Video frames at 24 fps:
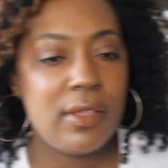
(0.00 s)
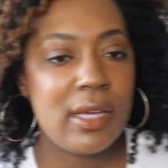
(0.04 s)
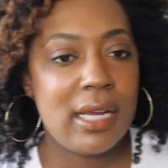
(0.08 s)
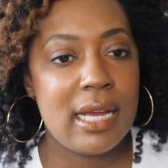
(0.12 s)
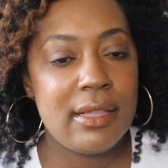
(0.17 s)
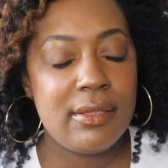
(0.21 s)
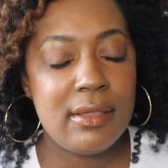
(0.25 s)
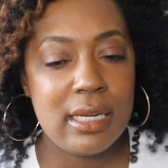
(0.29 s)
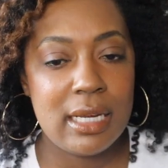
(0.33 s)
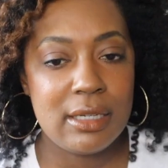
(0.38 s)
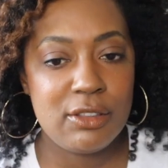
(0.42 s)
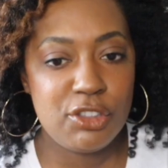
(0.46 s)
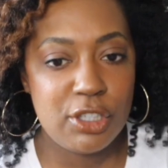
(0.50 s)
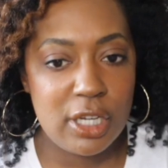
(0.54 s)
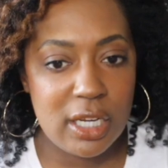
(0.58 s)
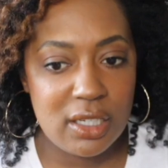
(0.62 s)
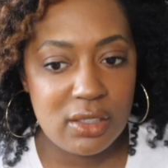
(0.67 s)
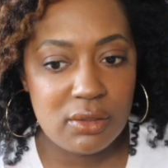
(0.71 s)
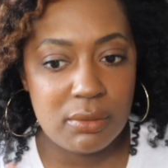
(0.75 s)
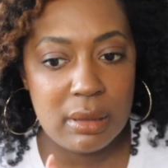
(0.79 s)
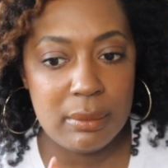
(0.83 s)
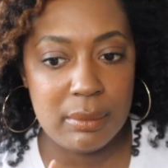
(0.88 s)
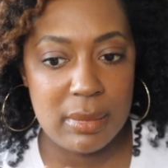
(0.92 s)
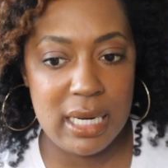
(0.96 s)
thing I think I
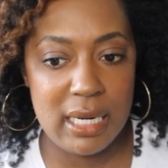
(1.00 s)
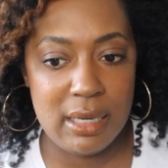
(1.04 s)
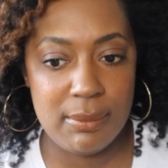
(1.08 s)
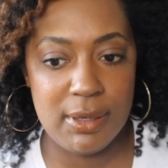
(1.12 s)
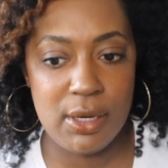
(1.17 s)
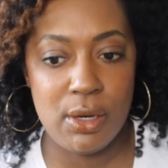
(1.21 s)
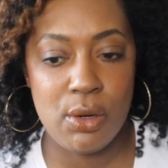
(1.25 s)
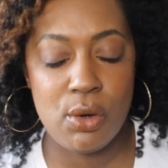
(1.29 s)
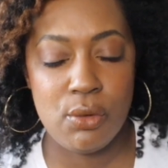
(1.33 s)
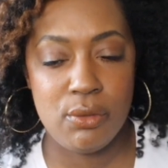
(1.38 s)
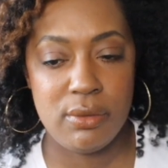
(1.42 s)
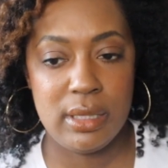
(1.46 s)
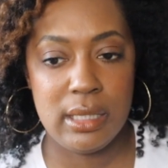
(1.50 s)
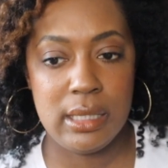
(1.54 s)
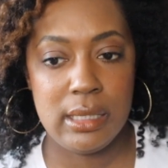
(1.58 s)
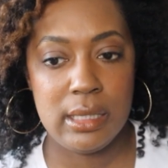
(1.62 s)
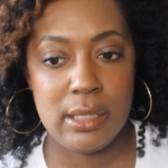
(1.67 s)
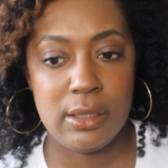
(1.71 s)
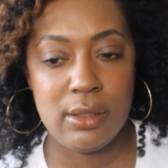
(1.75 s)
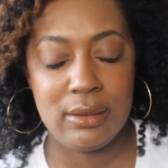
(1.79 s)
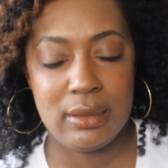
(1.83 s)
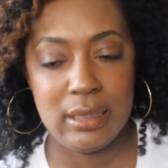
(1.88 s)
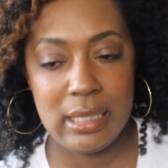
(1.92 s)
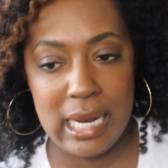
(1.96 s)
changed my mind about over the
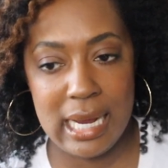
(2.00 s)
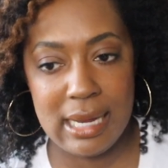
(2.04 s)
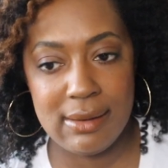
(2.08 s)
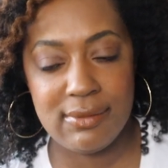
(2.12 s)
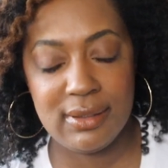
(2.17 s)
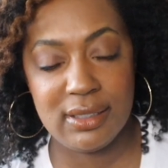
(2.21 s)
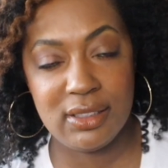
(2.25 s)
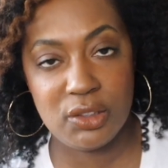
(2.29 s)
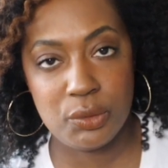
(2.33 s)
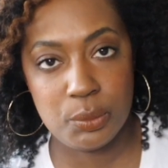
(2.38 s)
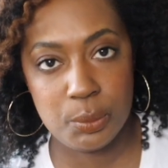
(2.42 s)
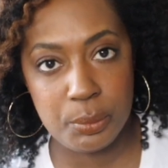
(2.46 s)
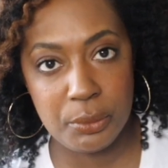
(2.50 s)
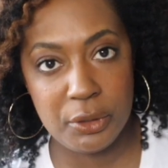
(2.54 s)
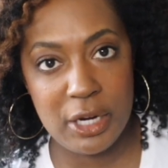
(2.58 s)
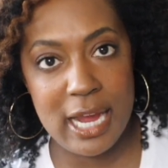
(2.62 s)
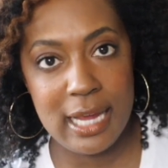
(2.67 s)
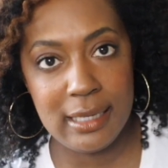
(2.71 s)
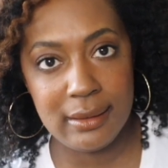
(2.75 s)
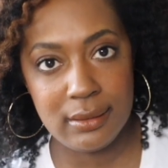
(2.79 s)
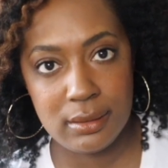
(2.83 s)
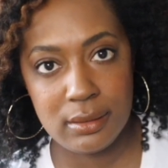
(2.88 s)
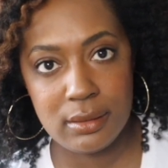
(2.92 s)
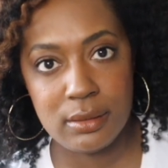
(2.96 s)
years that I have
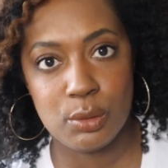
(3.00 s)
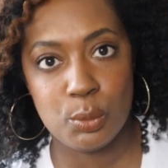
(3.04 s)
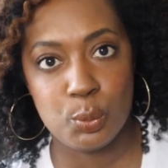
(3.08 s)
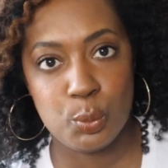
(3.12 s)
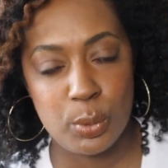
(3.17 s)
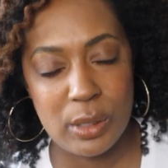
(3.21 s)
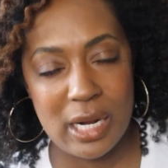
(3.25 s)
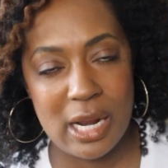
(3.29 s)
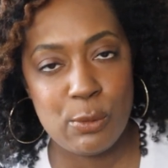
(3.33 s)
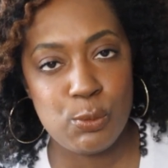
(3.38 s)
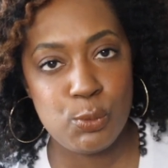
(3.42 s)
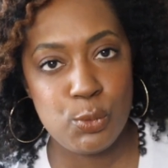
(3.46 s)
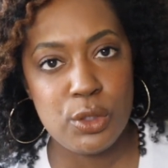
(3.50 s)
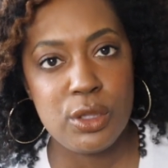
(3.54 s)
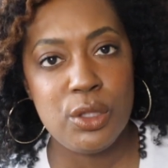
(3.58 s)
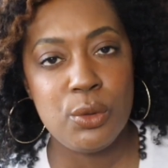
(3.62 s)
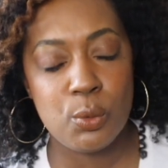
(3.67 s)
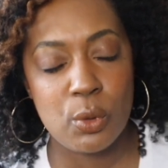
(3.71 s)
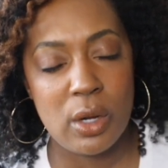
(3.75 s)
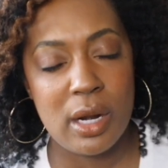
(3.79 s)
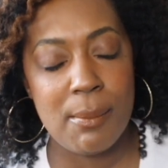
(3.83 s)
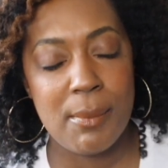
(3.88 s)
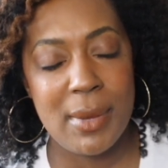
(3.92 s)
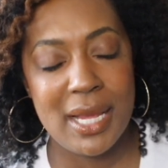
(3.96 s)
expressed, but I really
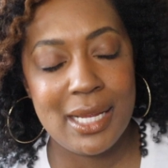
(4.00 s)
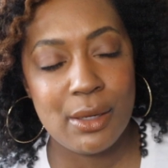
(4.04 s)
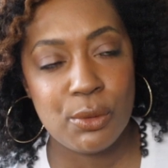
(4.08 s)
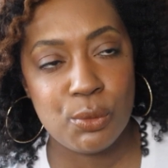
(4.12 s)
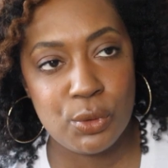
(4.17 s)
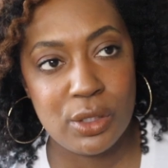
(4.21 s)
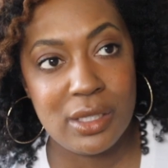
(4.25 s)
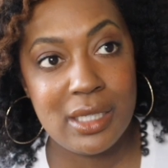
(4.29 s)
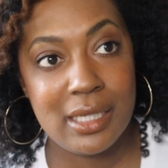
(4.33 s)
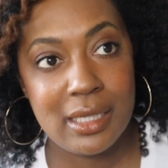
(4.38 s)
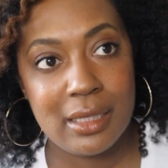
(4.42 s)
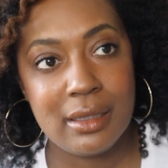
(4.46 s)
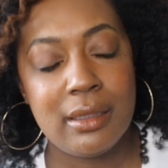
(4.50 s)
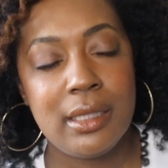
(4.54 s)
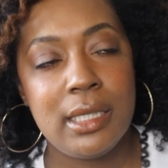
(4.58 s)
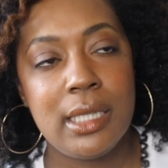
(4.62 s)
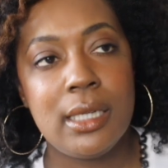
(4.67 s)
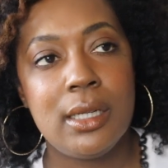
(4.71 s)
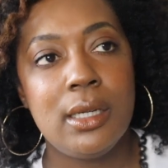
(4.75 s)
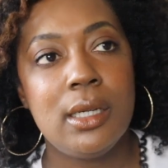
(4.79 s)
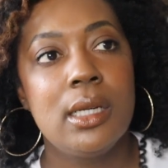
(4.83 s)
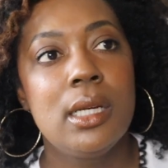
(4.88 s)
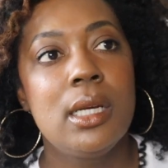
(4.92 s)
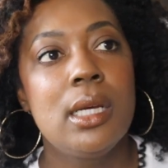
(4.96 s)
want to make it really
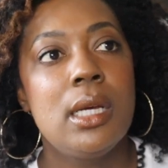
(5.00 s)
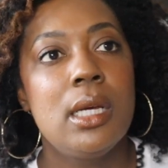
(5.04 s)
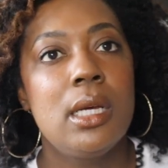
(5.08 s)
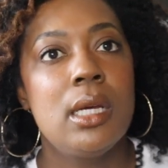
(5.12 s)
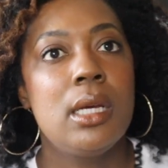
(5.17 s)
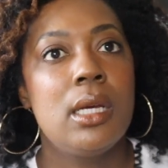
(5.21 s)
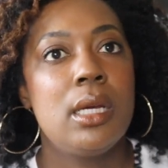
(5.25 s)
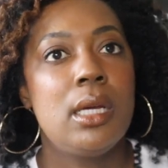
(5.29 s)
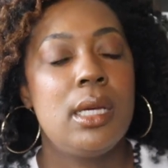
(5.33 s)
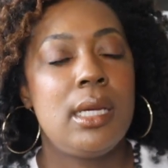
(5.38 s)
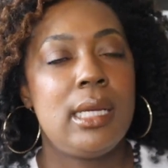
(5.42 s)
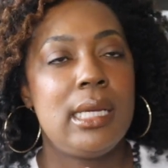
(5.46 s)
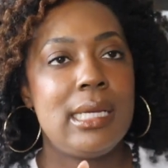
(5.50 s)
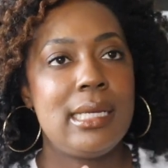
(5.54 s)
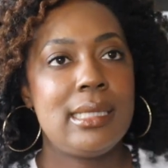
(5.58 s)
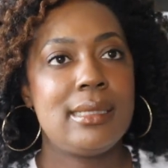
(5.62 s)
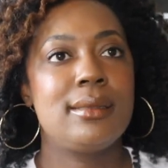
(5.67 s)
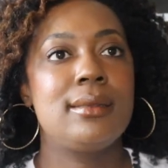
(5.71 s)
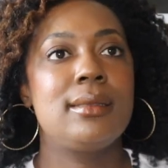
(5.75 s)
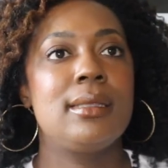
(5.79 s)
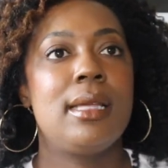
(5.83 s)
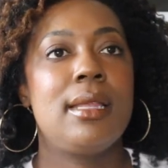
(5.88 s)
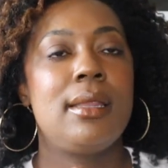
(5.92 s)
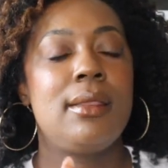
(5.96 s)
clear,
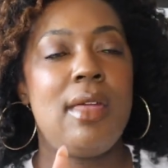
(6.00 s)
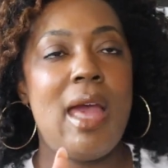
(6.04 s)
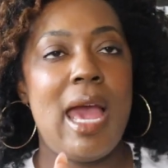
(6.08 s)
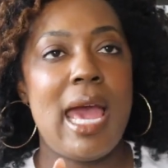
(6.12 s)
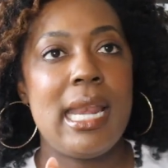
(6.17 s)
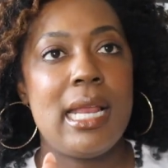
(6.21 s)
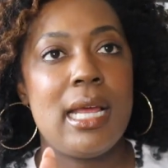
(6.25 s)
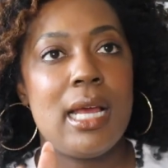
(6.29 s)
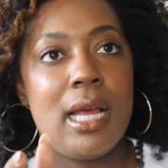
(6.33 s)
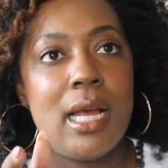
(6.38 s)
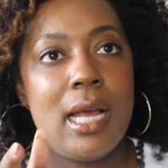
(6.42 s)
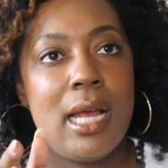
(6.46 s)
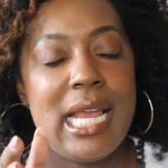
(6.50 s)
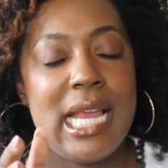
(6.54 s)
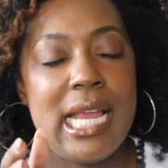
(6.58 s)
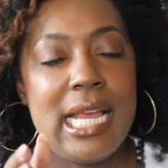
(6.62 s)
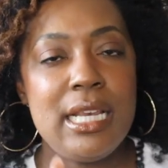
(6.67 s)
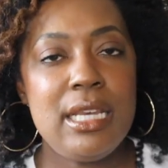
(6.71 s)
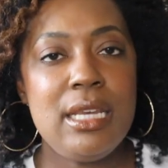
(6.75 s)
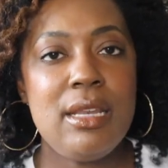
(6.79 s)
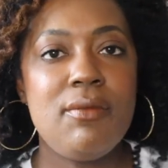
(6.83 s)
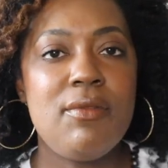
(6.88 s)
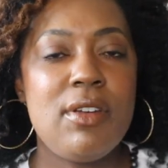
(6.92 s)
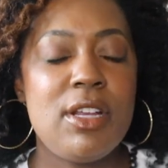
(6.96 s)
is that
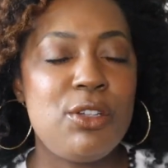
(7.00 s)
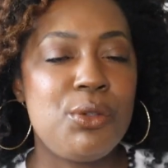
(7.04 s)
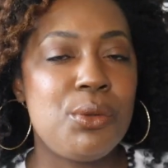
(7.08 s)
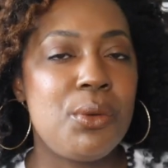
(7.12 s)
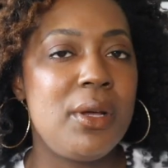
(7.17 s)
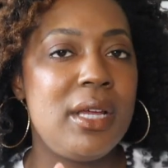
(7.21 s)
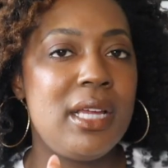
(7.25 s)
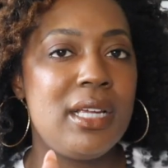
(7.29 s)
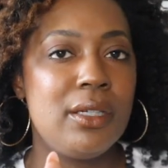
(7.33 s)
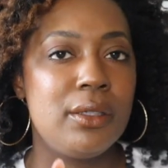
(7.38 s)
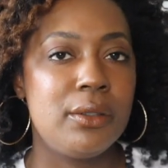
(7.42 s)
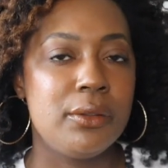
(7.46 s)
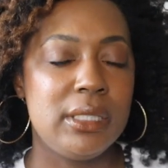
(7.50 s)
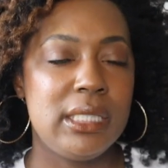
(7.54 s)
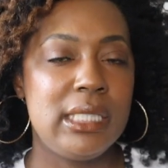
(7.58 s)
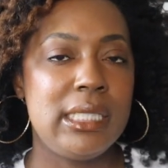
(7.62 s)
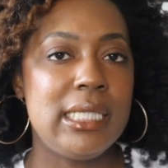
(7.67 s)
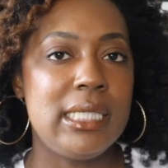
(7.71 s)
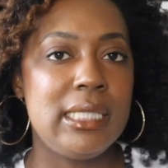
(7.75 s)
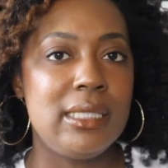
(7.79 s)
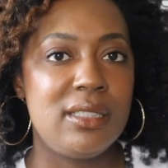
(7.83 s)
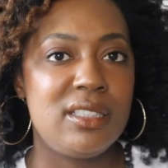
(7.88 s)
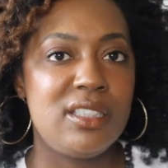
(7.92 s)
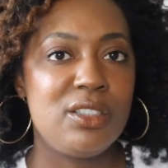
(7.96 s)
individual
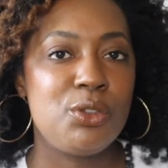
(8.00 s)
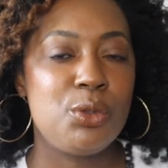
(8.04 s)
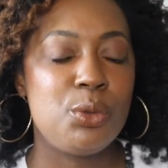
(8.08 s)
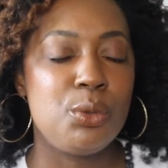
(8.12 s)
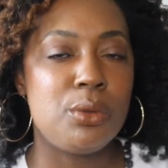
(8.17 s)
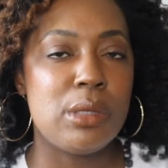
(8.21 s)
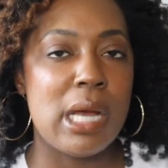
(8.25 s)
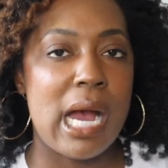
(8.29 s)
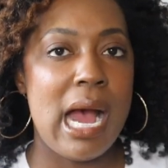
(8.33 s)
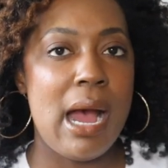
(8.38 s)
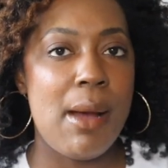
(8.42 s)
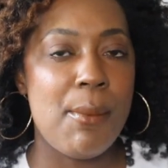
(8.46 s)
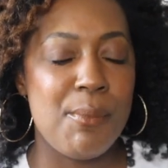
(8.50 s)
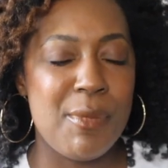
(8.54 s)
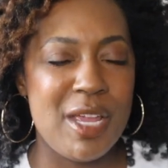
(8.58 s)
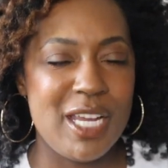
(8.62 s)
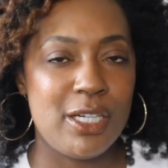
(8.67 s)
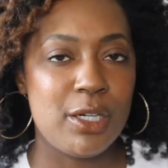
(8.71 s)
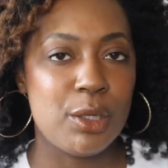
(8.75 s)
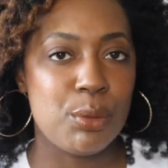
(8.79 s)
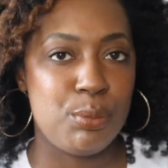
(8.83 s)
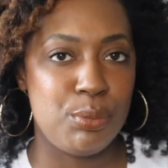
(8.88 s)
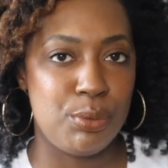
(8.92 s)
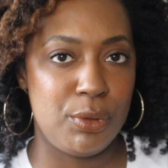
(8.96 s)
ingredients do not
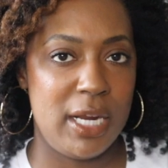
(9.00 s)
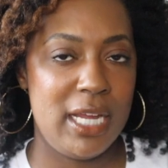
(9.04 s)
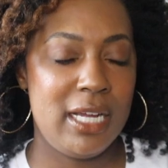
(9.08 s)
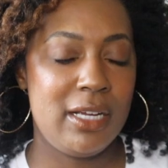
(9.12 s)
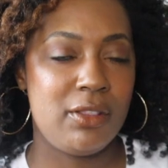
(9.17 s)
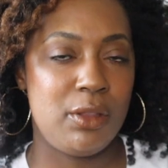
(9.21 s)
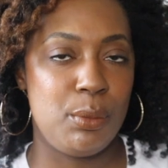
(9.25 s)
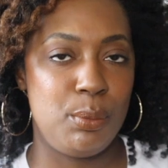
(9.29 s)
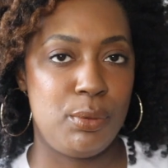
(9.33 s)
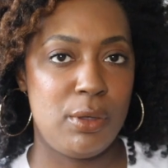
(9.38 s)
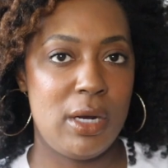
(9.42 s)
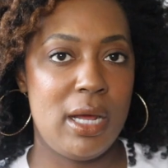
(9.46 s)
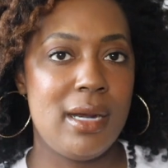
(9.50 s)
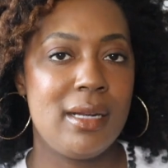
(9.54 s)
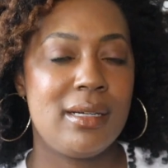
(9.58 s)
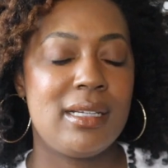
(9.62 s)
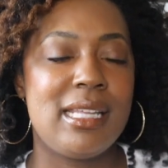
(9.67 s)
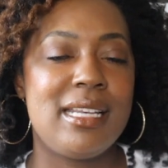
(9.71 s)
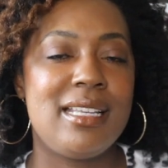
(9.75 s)
make or break the product.